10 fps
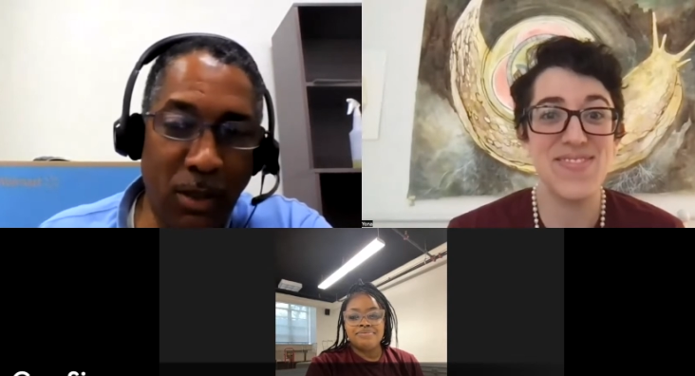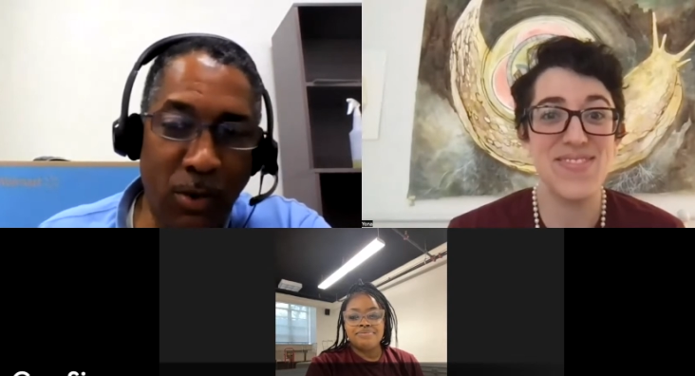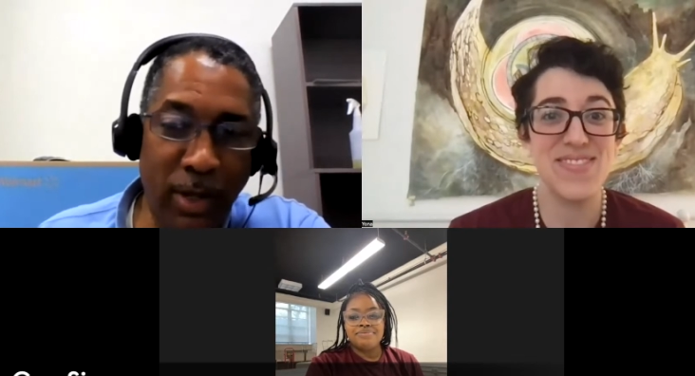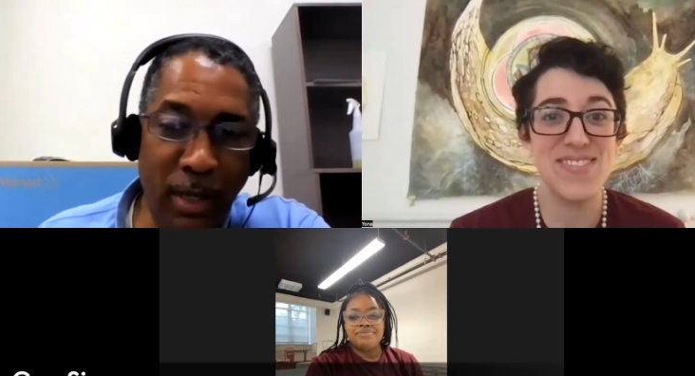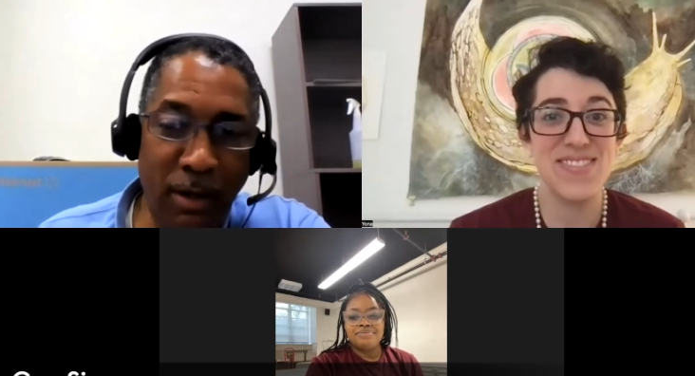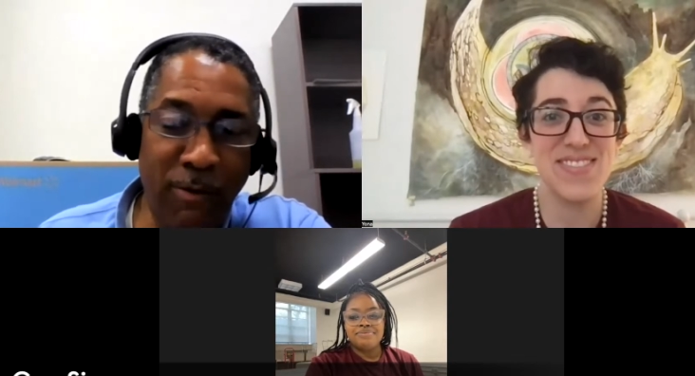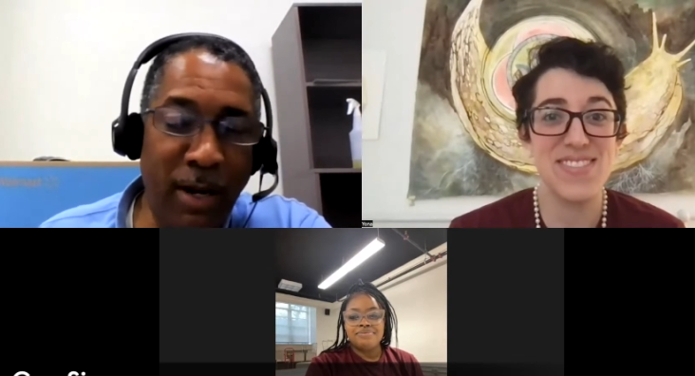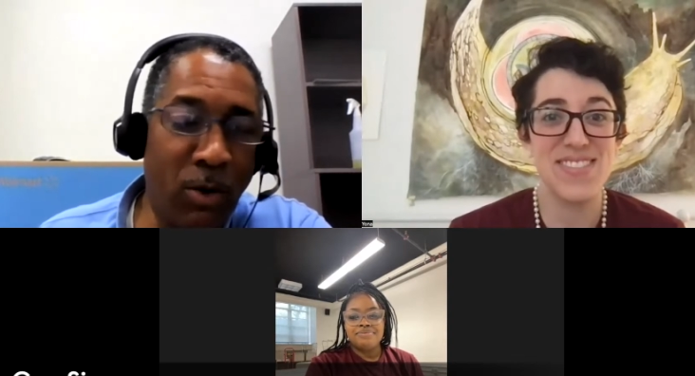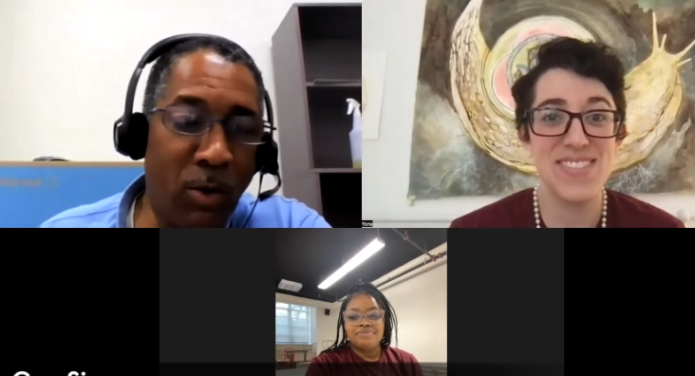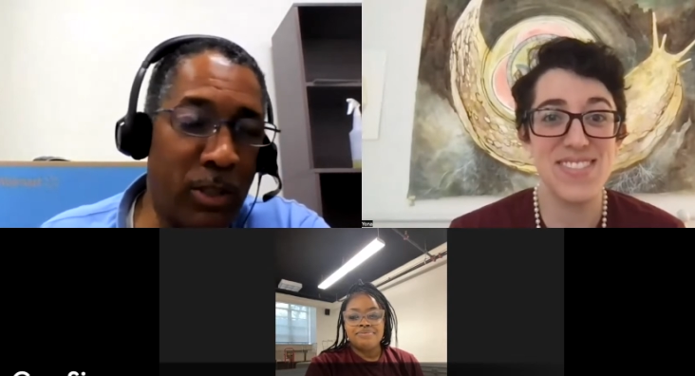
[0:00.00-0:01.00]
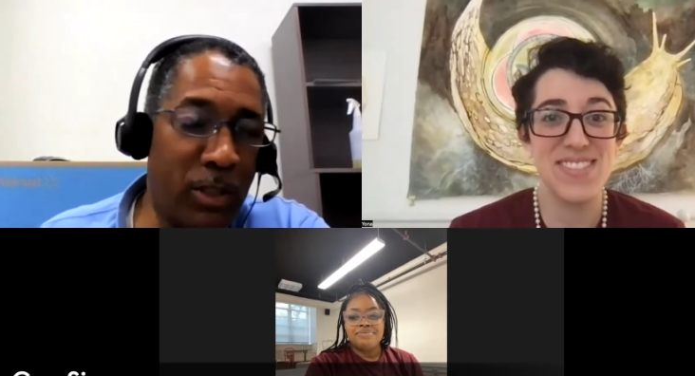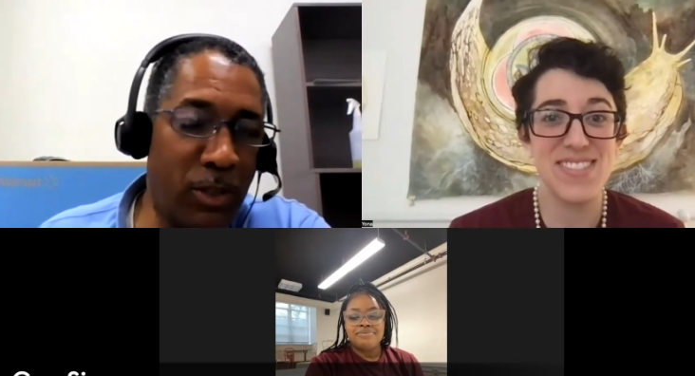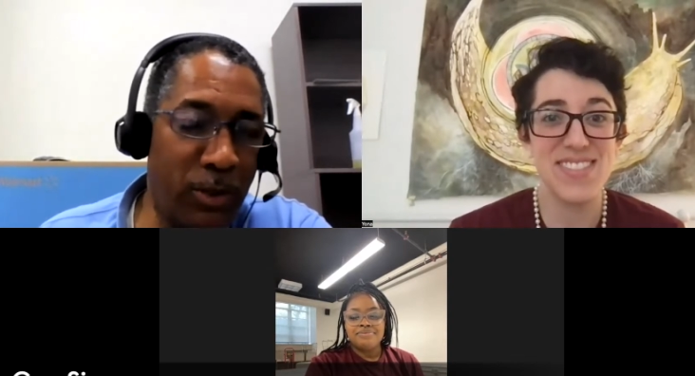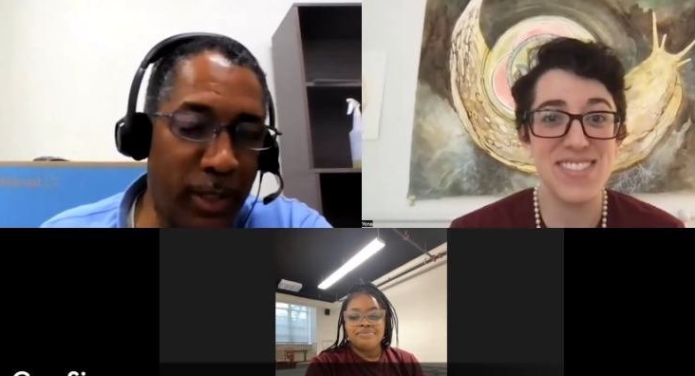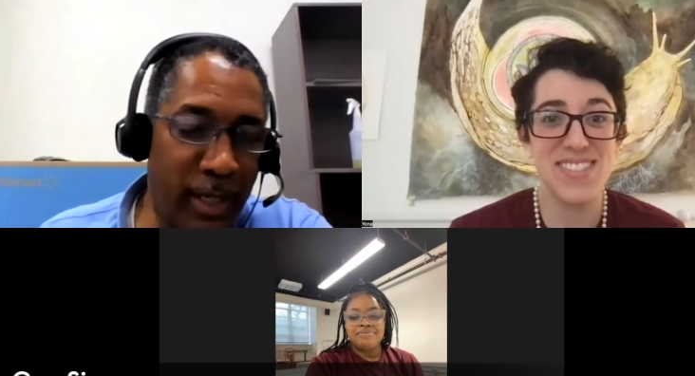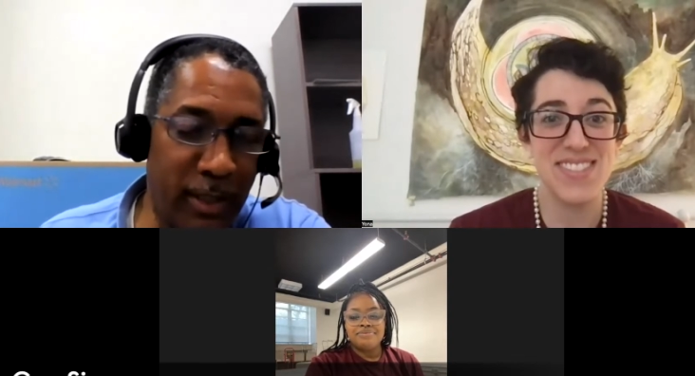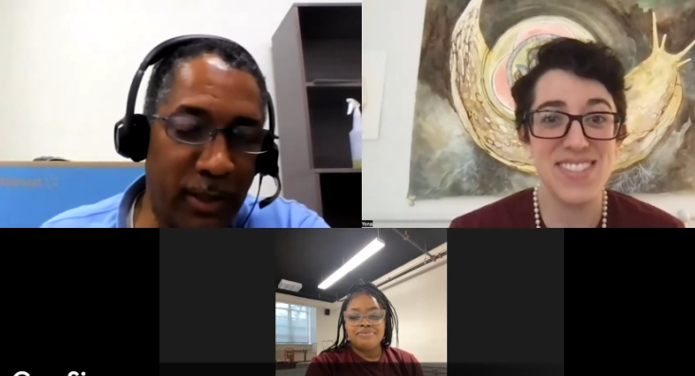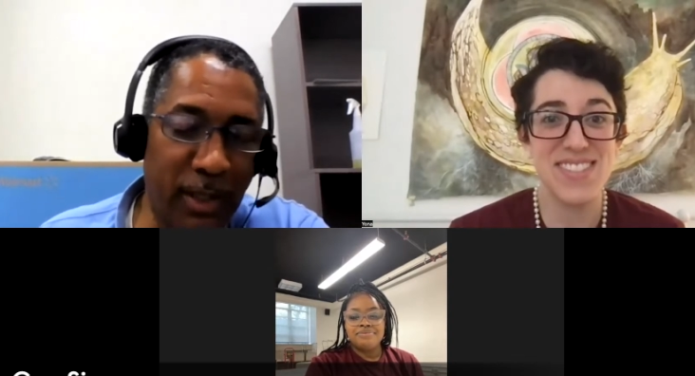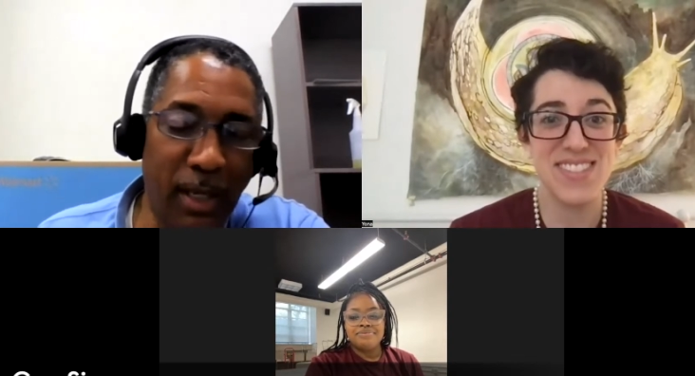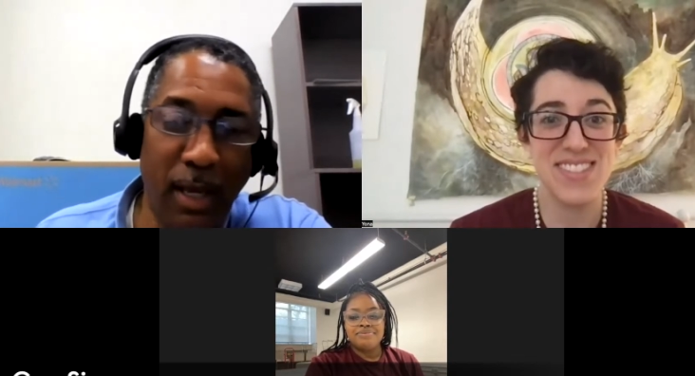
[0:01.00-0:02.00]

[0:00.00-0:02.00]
Speaker 1: going, getting ready to go on to two years.